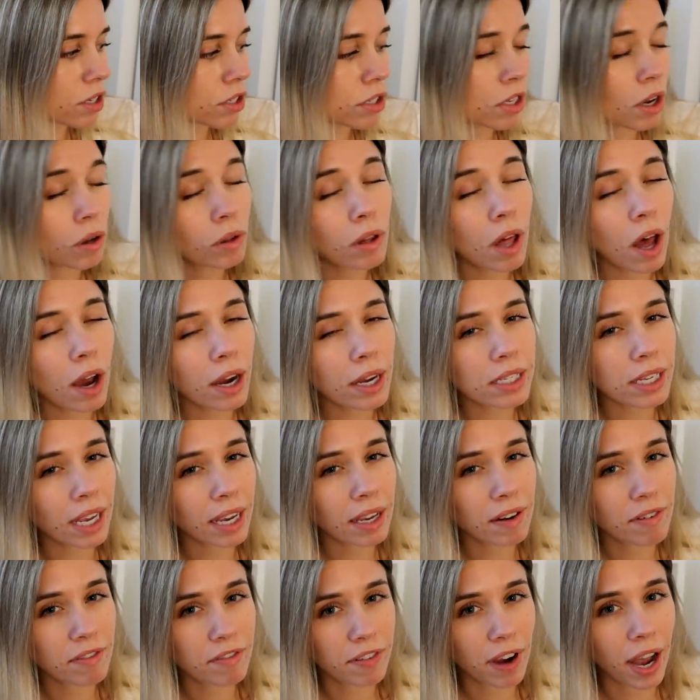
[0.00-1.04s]
so long as I
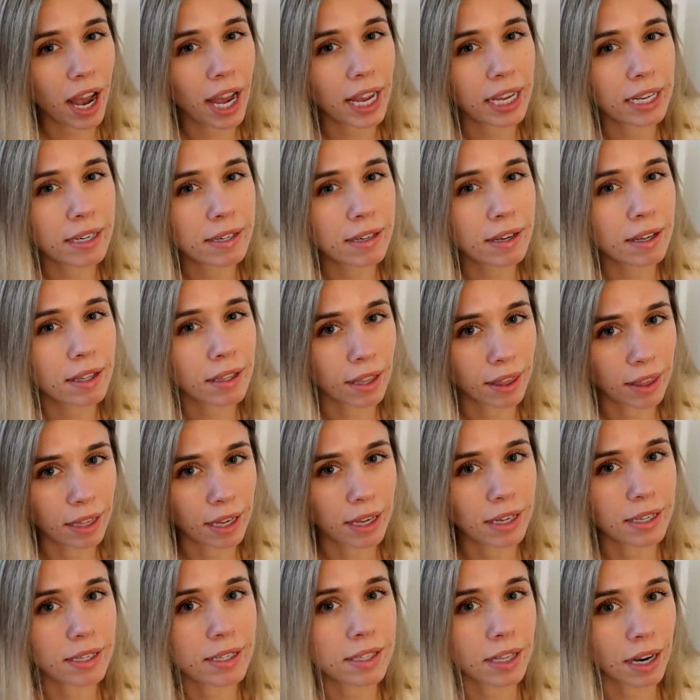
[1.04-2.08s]
can find the
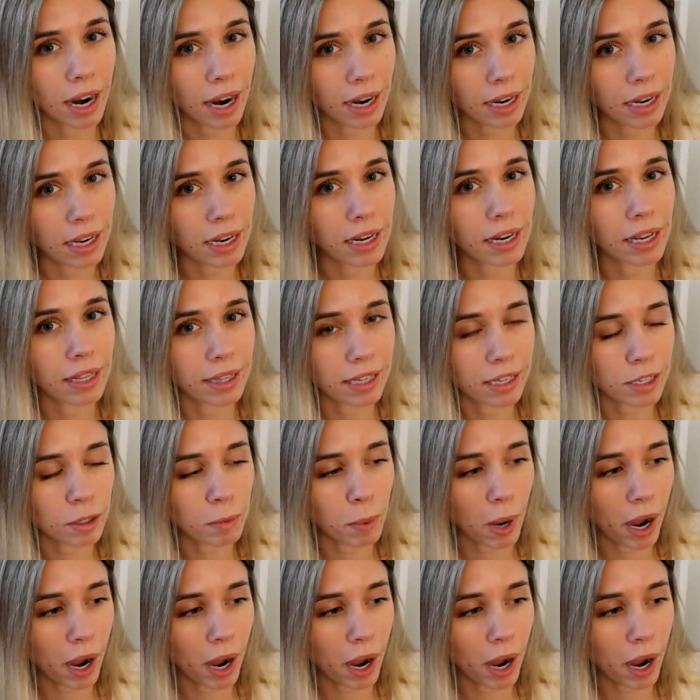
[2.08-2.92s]
things that I need in these